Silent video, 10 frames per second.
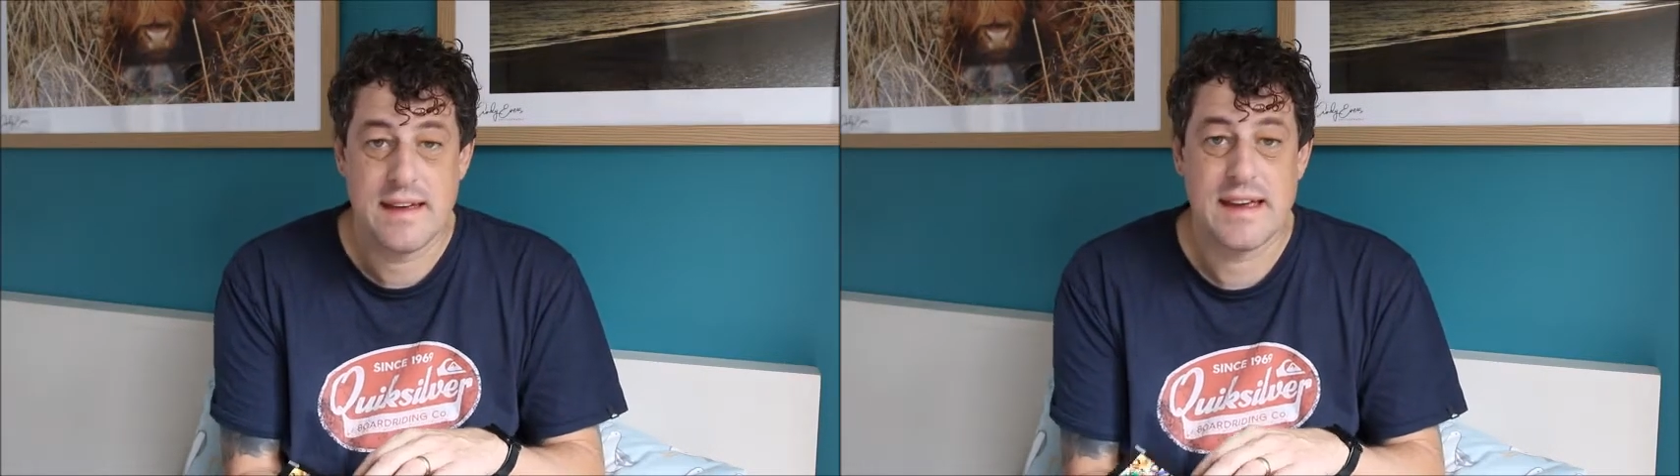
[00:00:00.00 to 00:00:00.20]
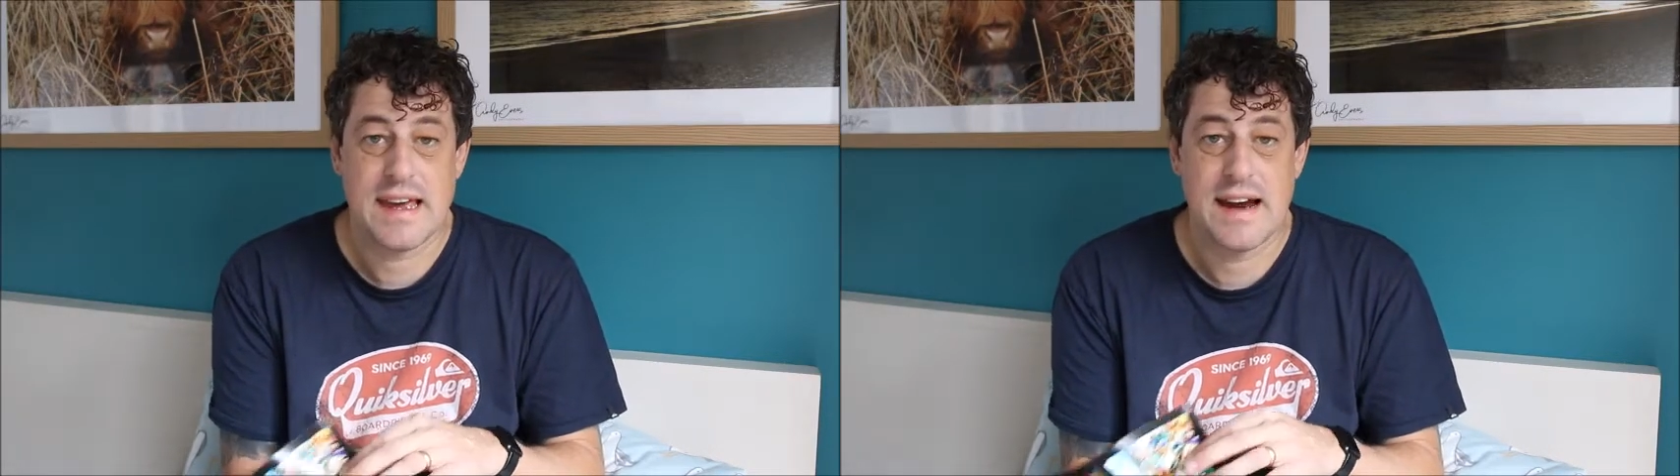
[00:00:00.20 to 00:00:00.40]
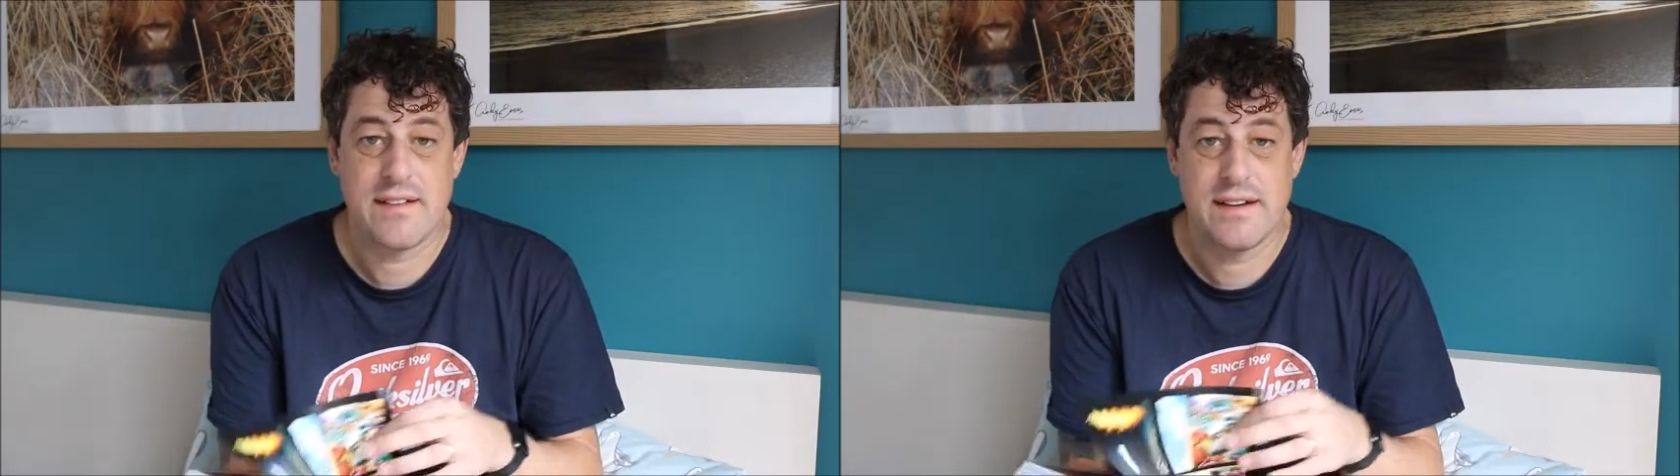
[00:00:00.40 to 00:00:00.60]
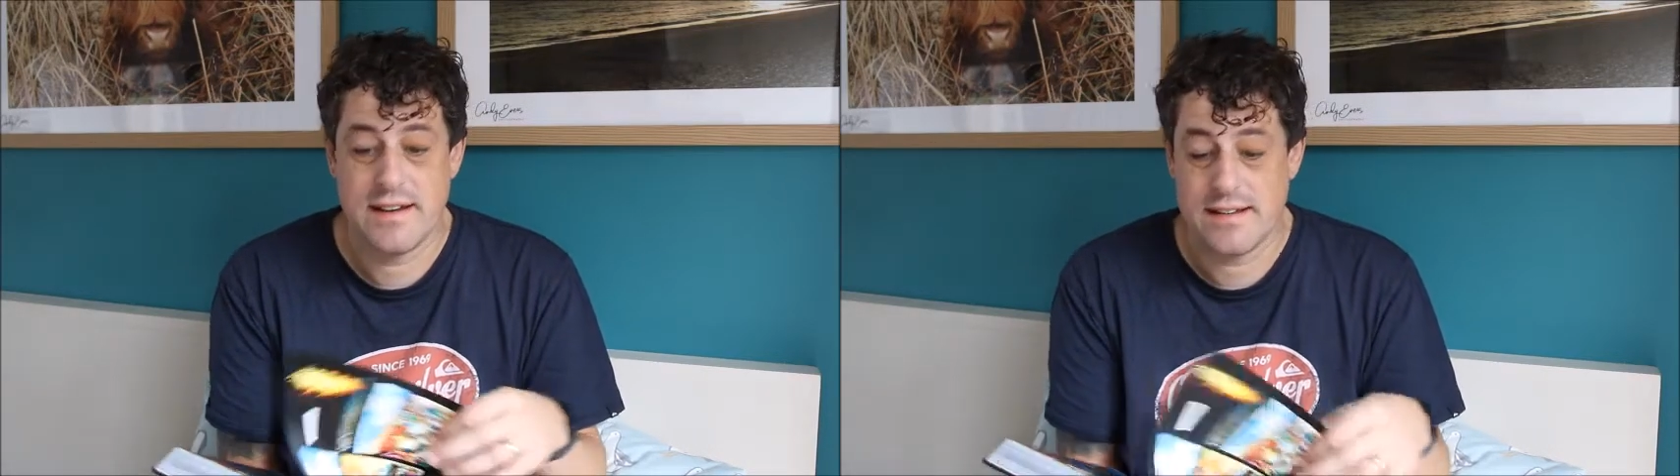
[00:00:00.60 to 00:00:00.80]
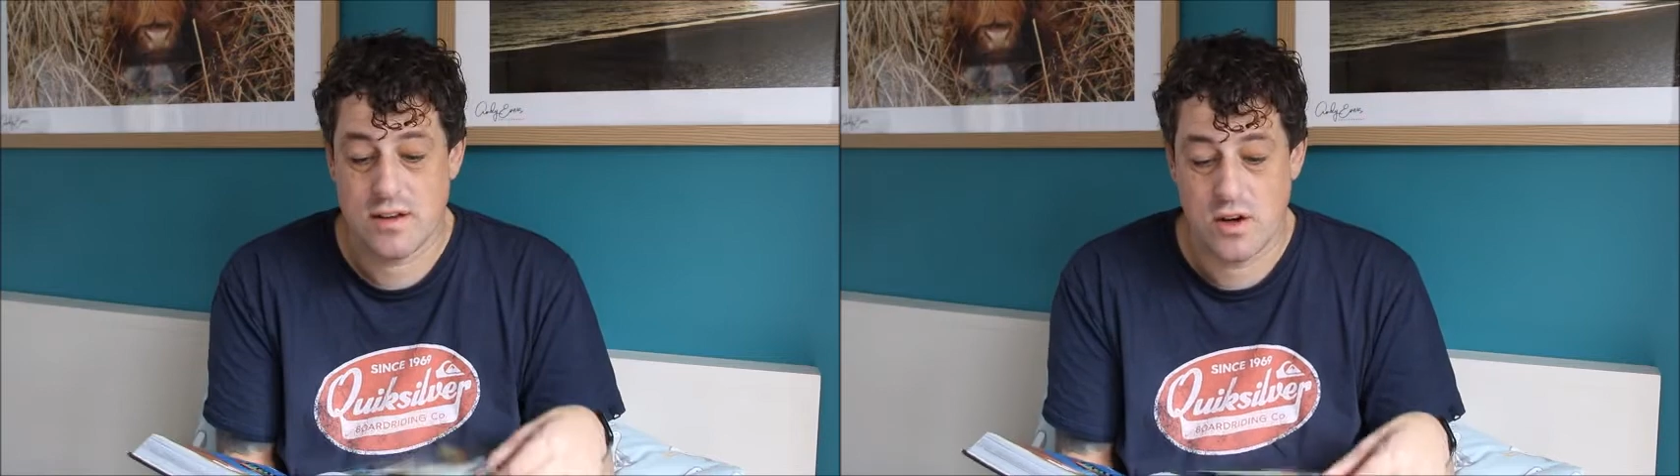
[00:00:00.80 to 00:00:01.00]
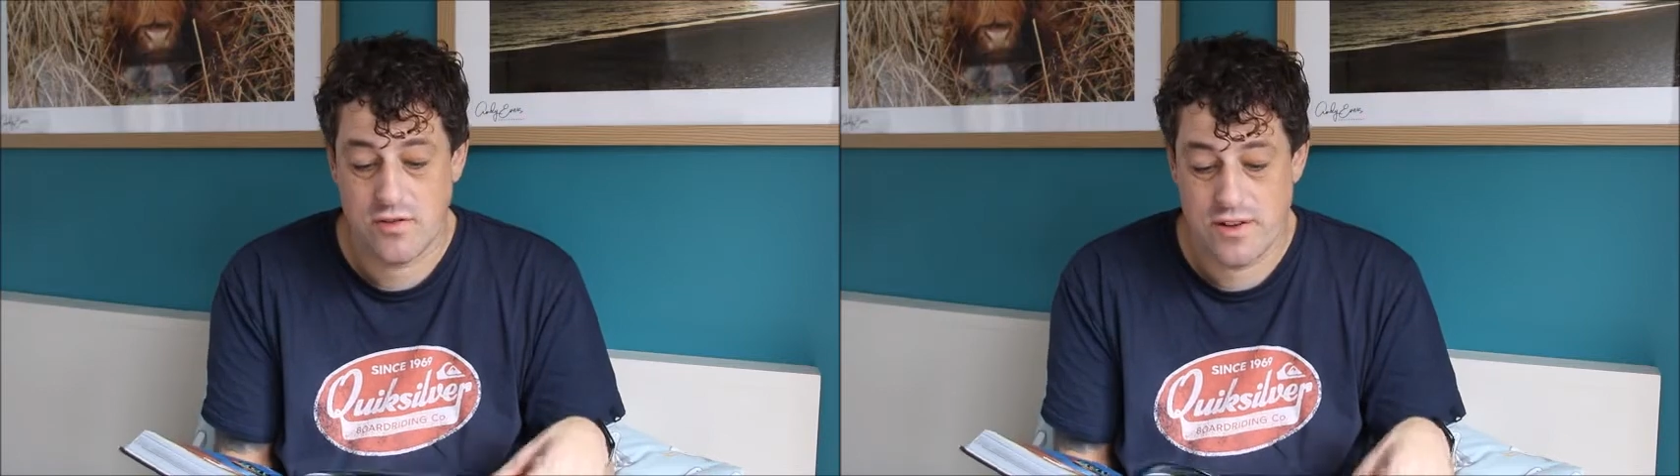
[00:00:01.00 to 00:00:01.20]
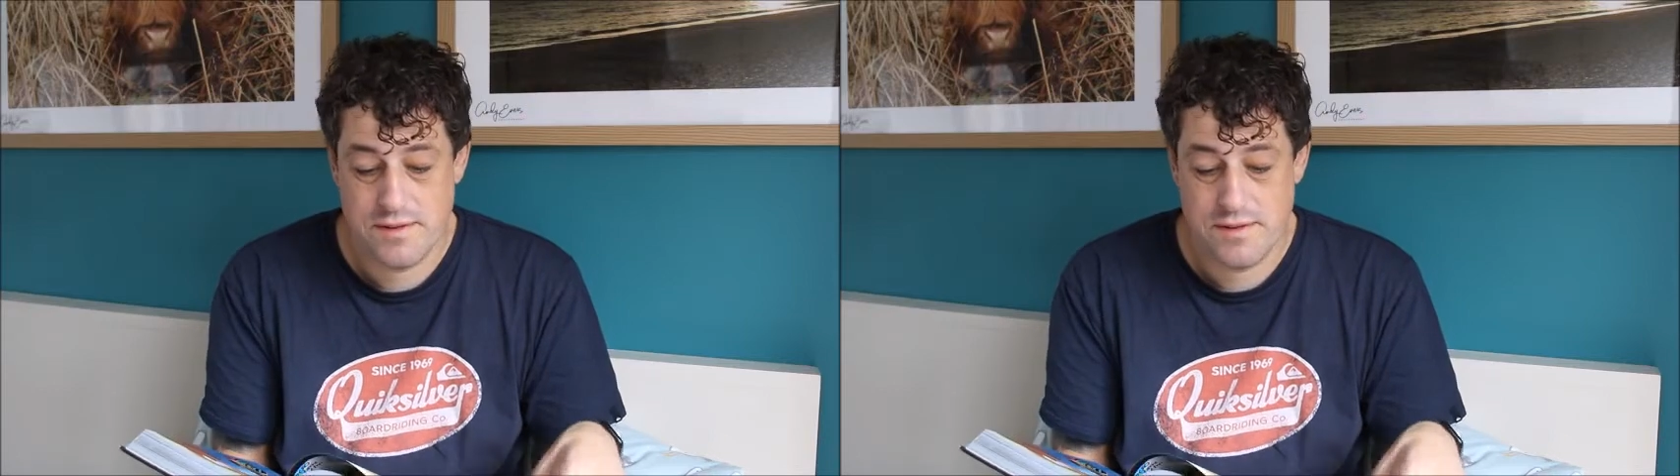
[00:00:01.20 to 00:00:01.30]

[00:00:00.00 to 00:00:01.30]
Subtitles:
they carried his coffin.